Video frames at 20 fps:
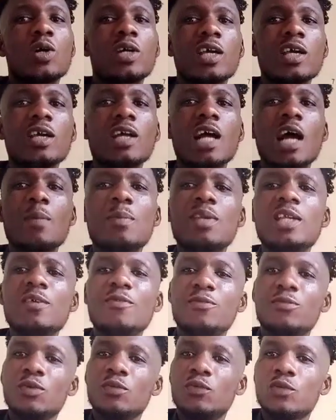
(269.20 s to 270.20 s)
Okay, I
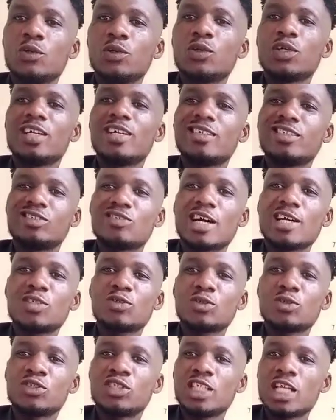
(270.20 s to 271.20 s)
believe if you try
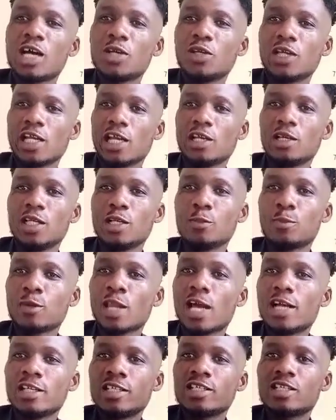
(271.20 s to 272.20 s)
to see how you can
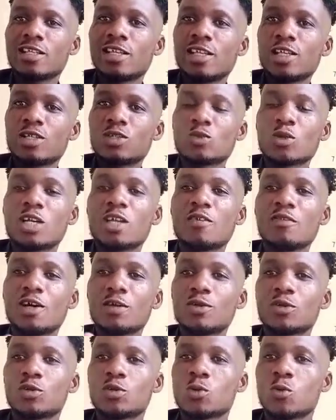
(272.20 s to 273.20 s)
apply these licks whenever
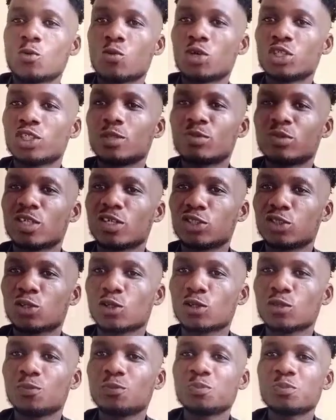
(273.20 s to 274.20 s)
you're in your worship
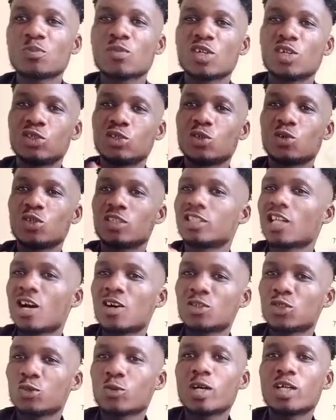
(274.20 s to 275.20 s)
section, it's going to
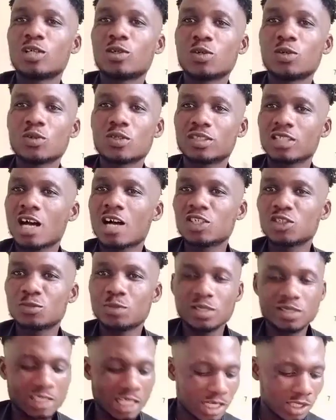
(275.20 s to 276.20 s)
sound well, it's going to sound
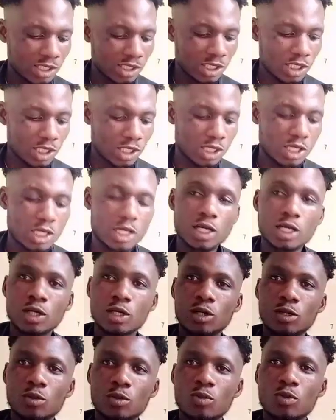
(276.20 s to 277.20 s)
better
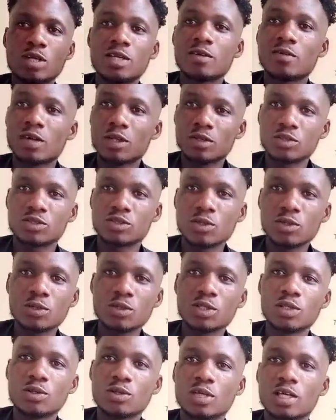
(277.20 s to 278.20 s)
whenever you're
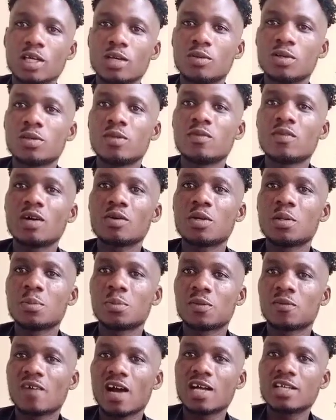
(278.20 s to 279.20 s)
soloing, okay, whenever you're
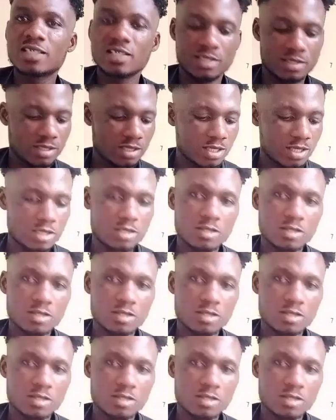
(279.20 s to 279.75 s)
improvising.